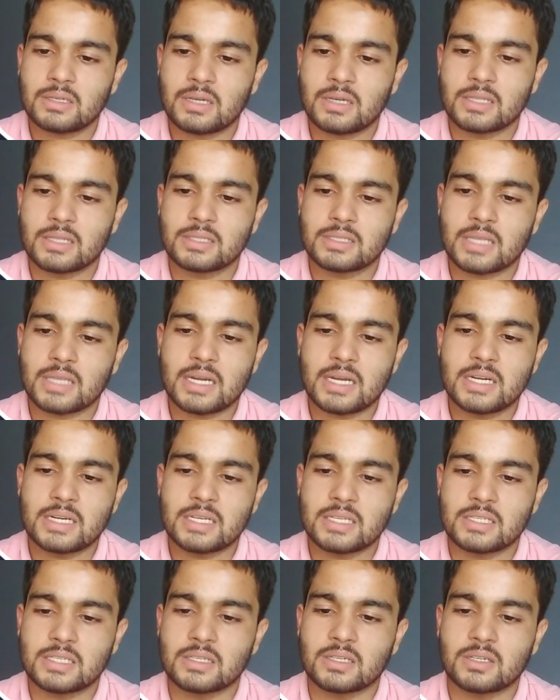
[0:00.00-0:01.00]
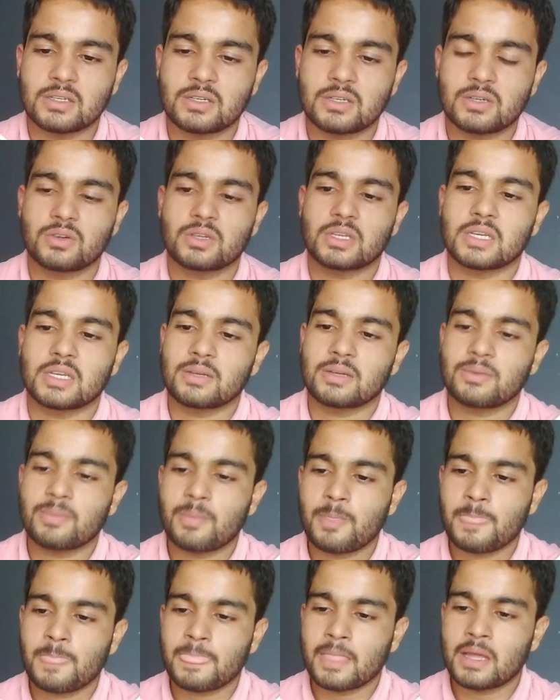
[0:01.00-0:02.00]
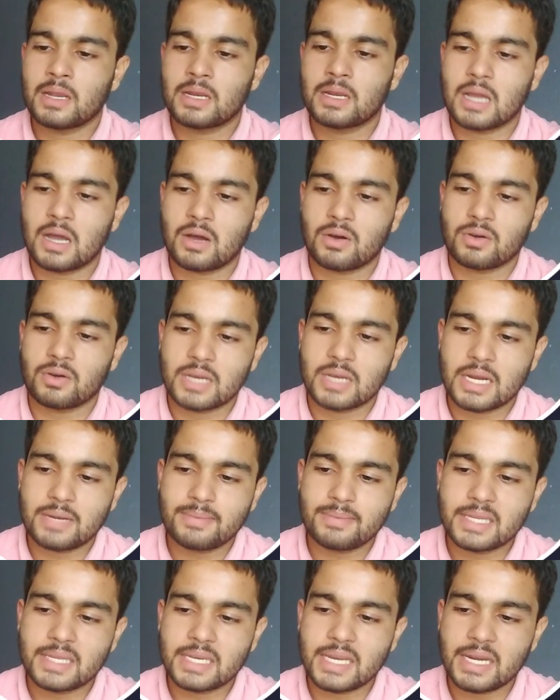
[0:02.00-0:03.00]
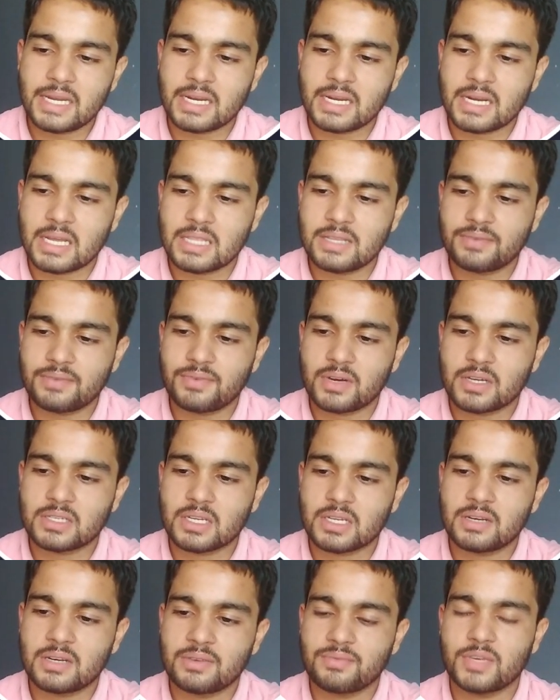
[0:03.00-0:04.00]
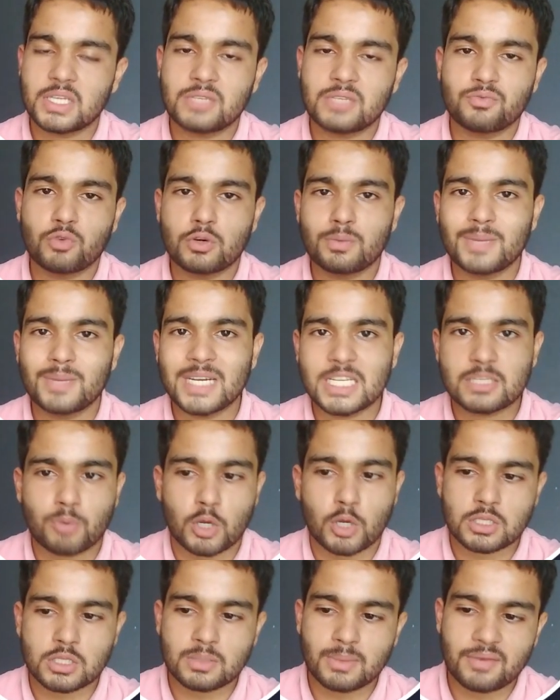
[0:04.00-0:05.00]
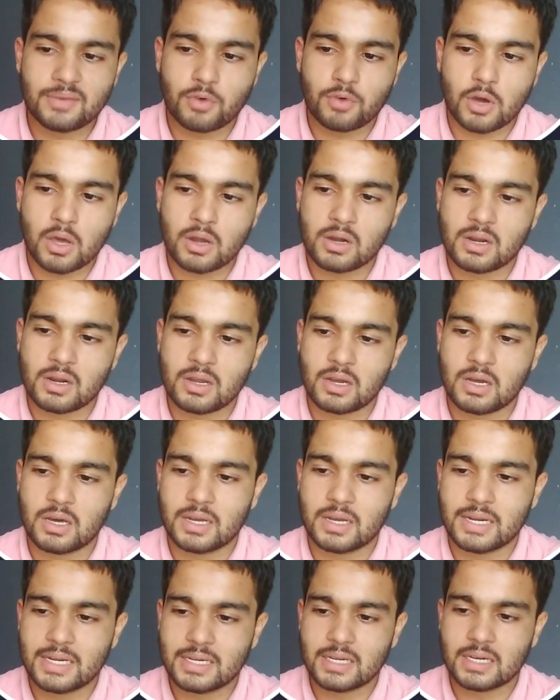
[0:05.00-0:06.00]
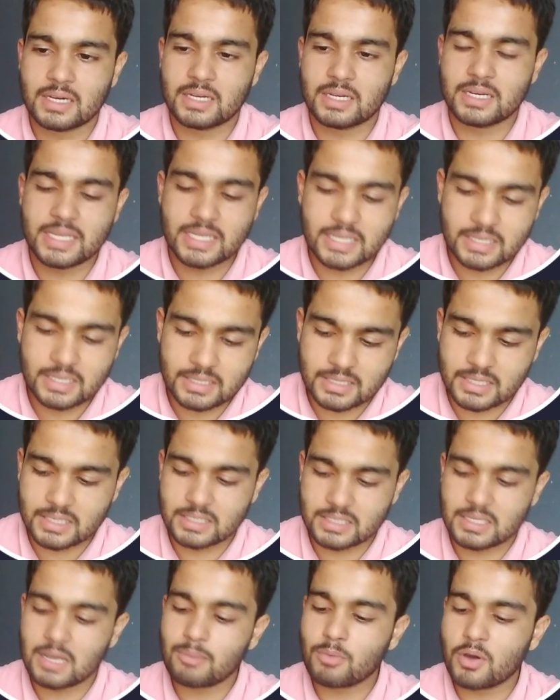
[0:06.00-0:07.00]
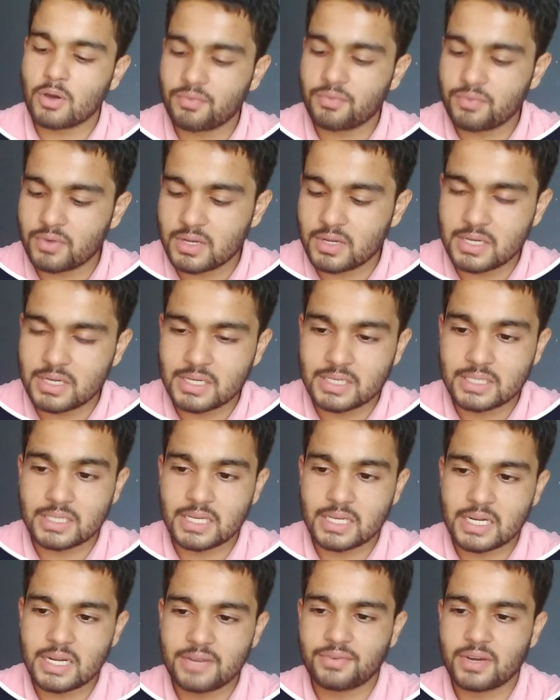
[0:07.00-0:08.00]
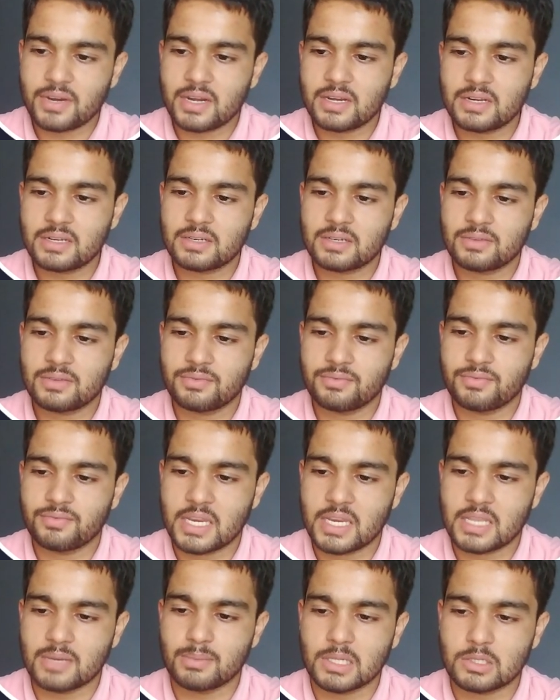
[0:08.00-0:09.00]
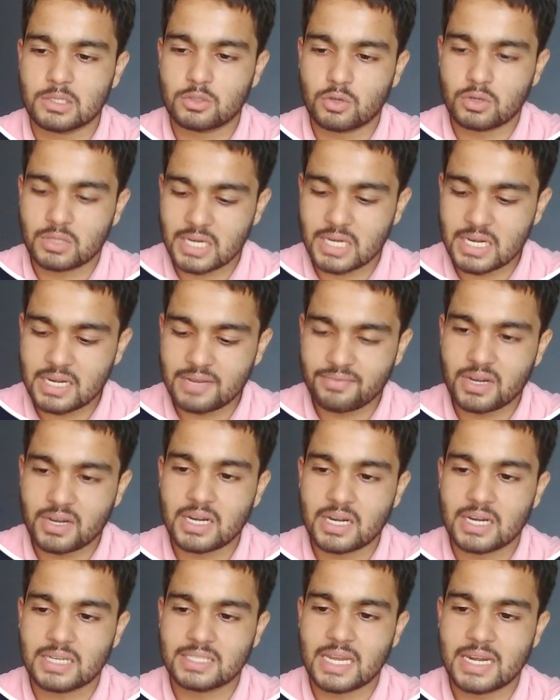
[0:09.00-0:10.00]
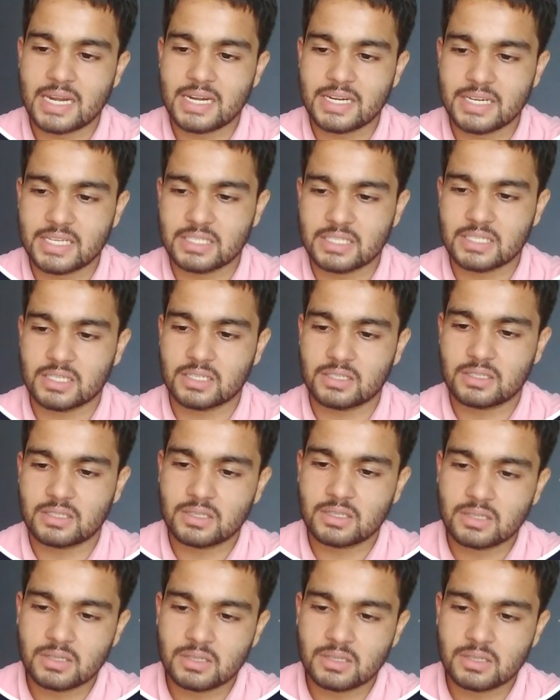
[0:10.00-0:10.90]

unsigned integer. Okay, now let me create another function which would be responsible for returning the sum of three different variables or three different unsigned integers.